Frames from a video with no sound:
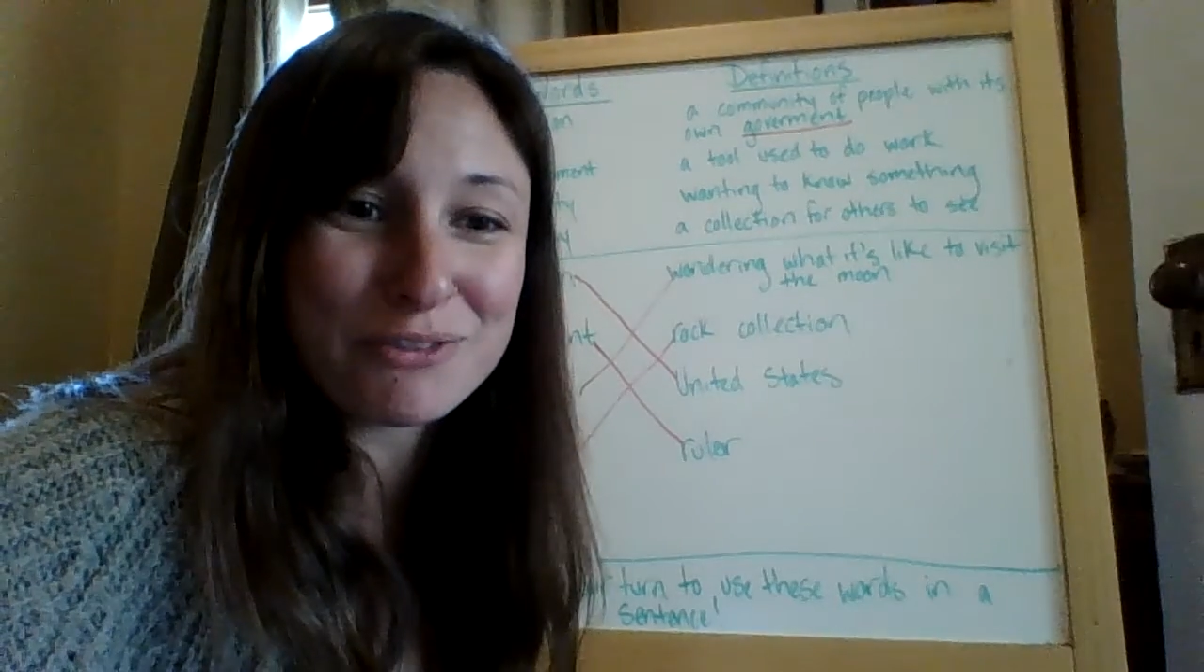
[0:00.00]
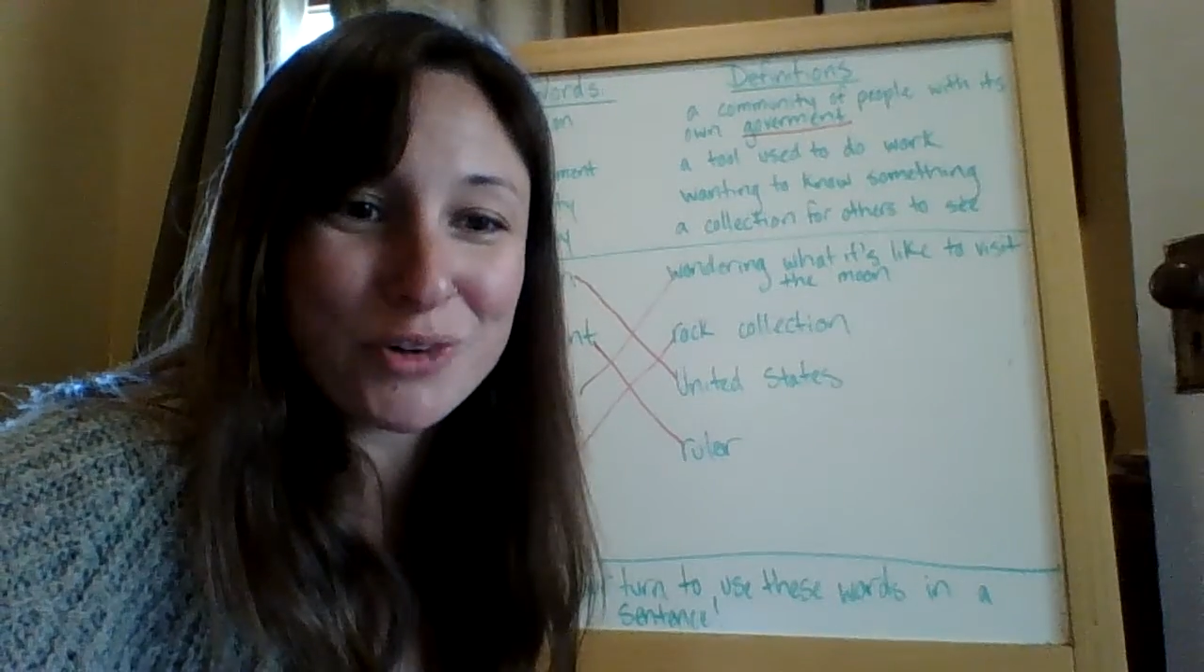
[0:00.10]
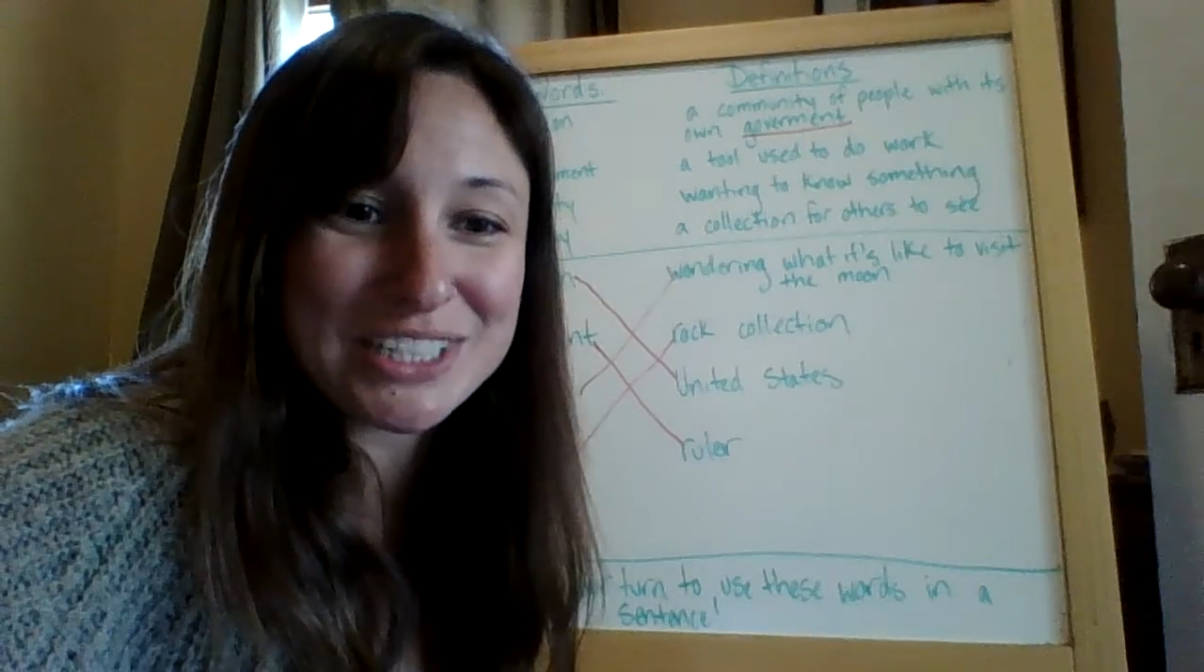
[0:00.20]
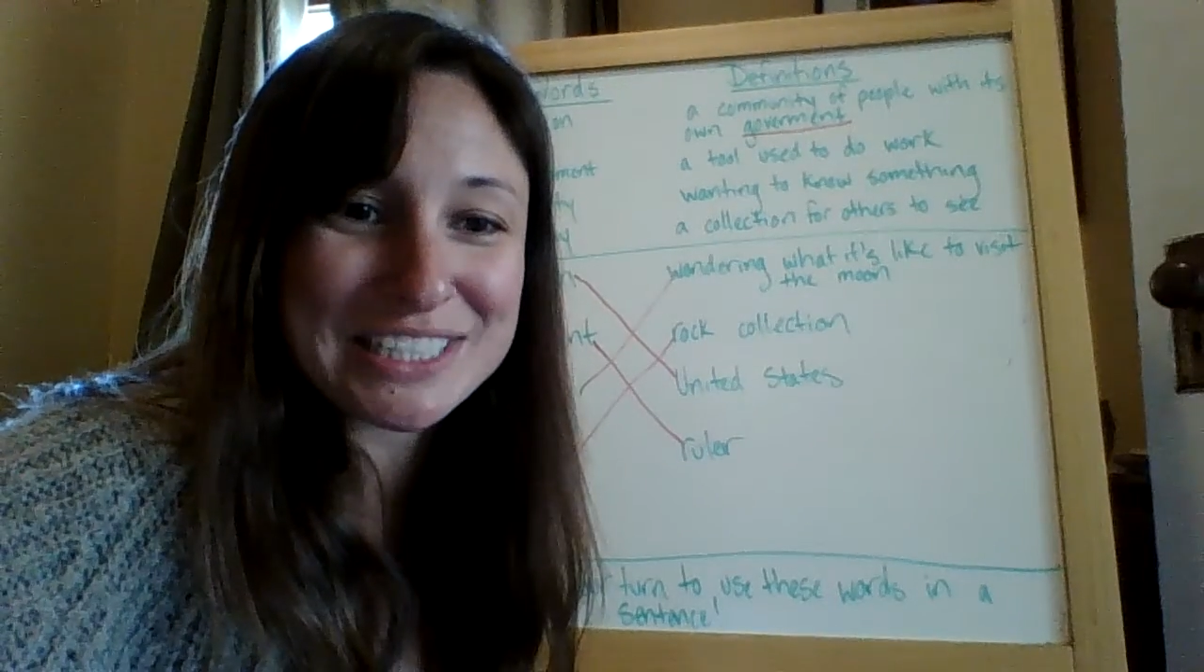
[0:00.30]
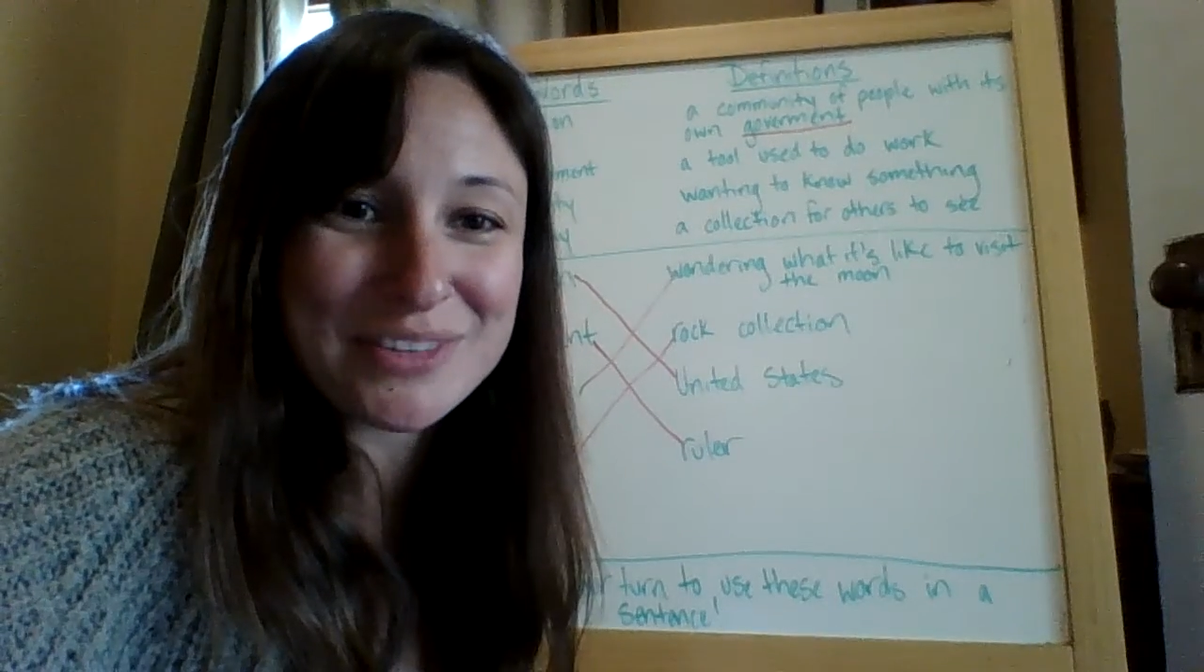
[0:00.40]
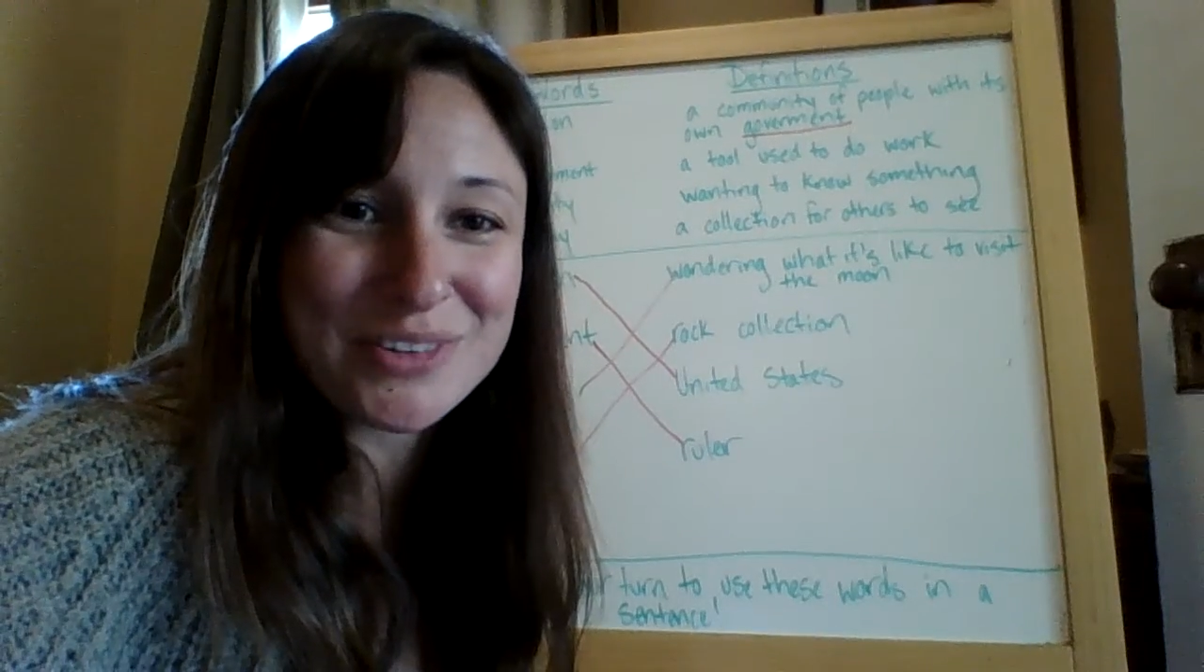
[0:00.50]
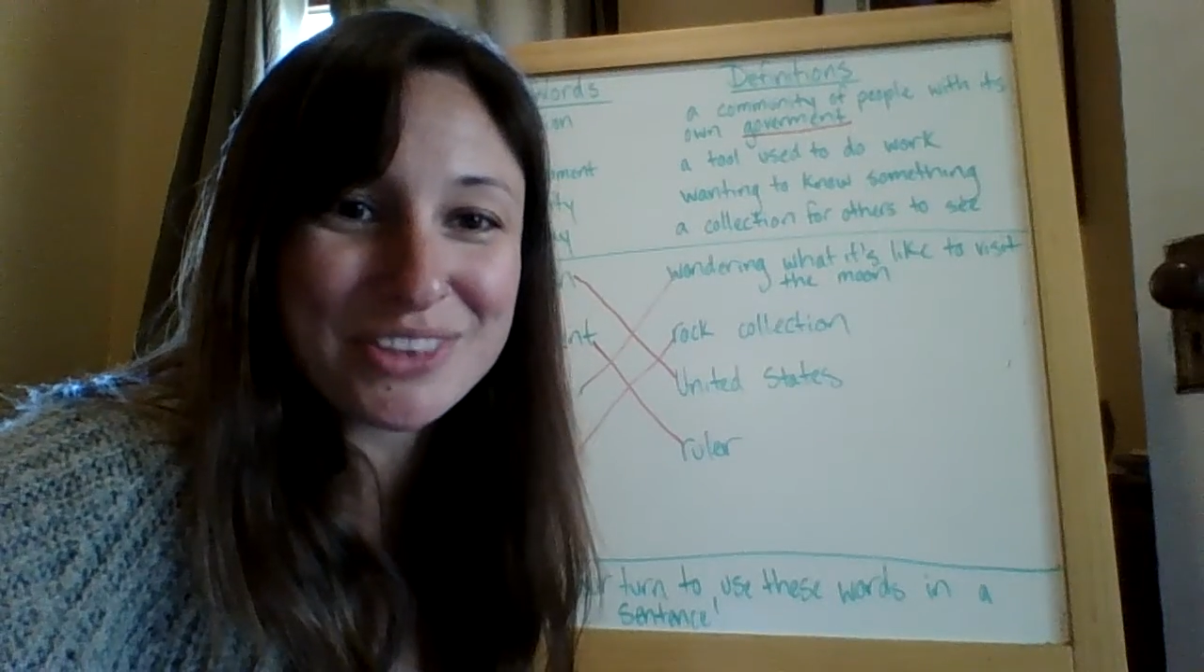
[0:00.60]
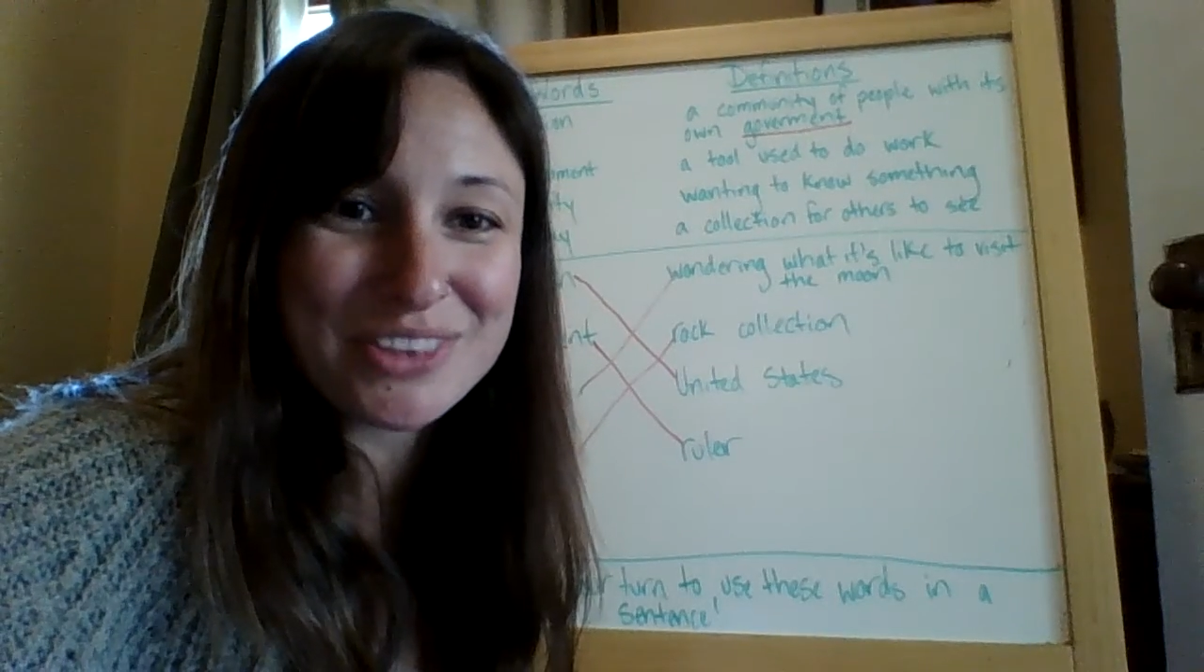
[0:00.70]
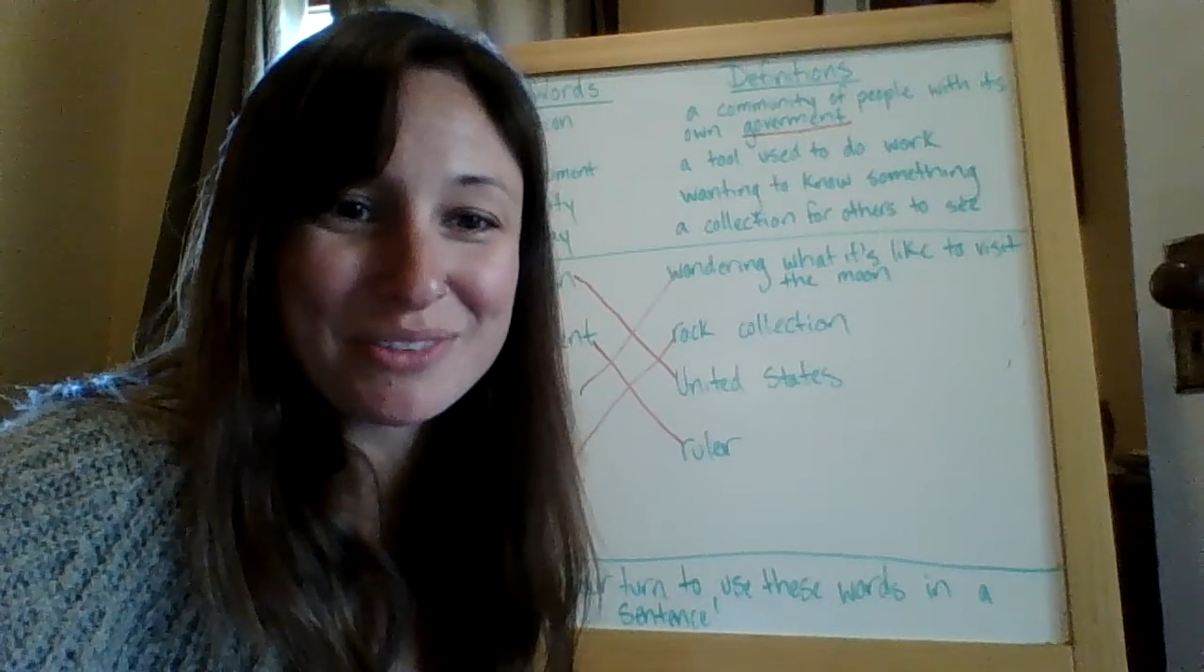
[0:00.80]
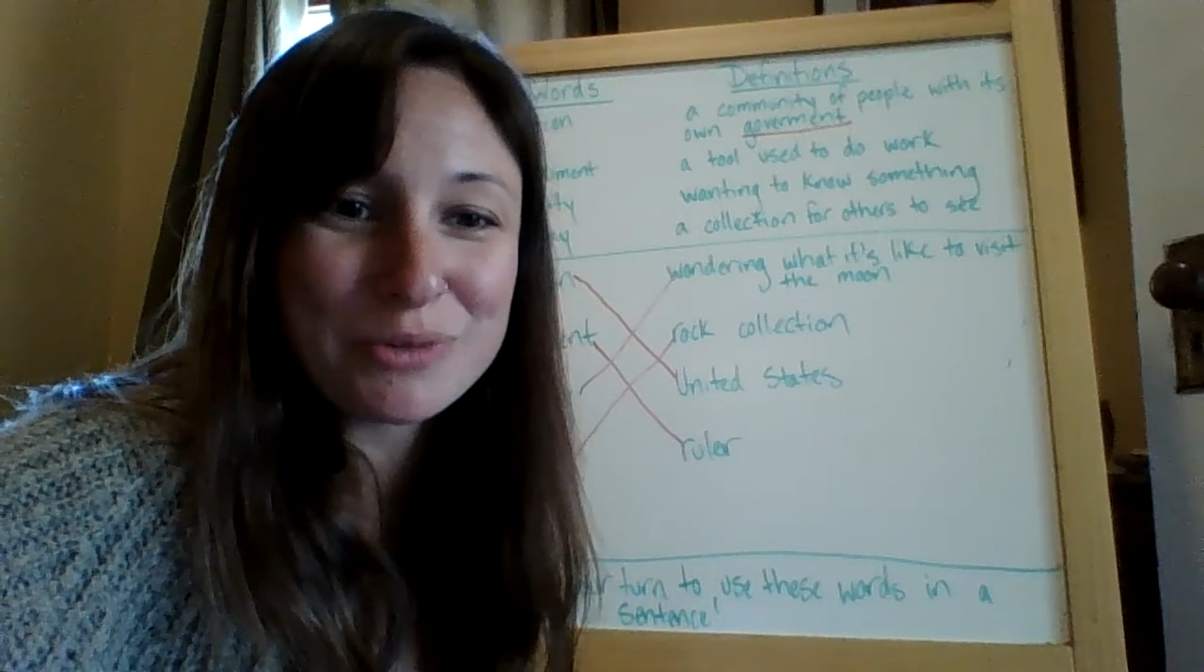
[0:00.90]
forward to see
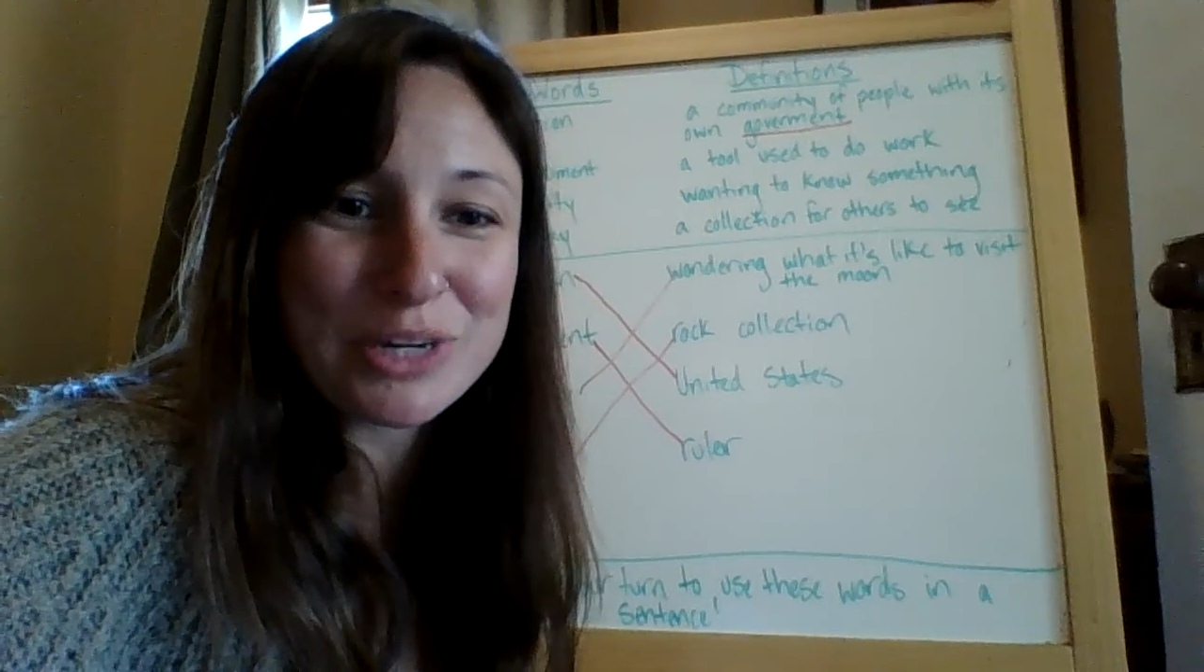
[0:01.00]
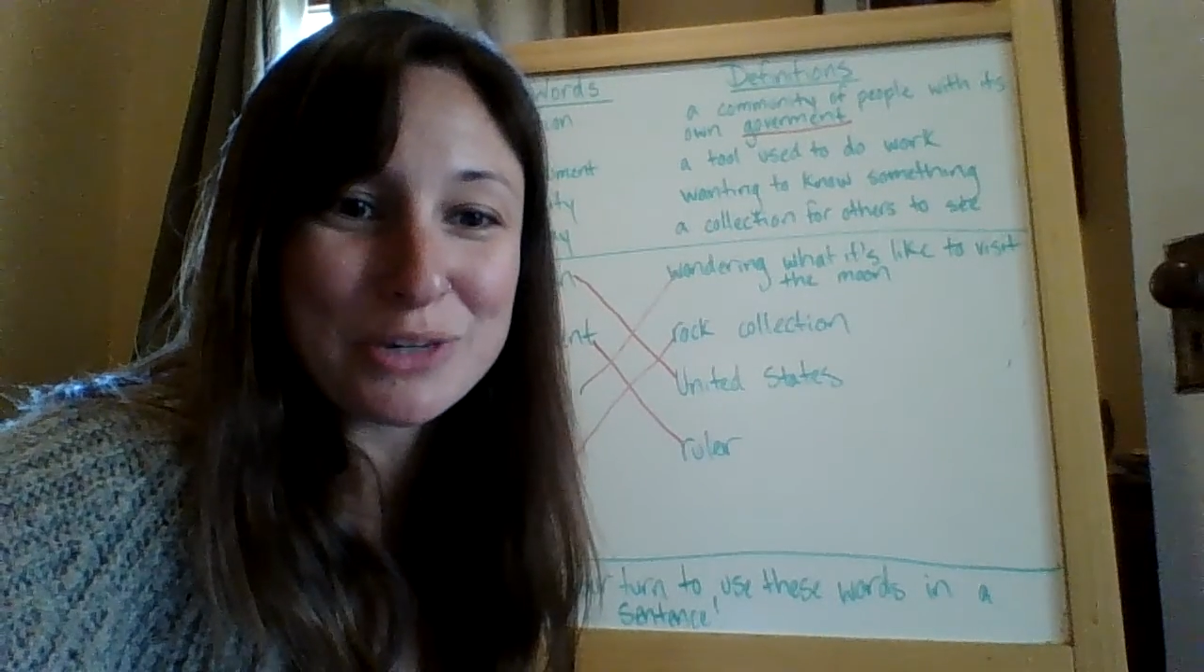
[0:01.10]
what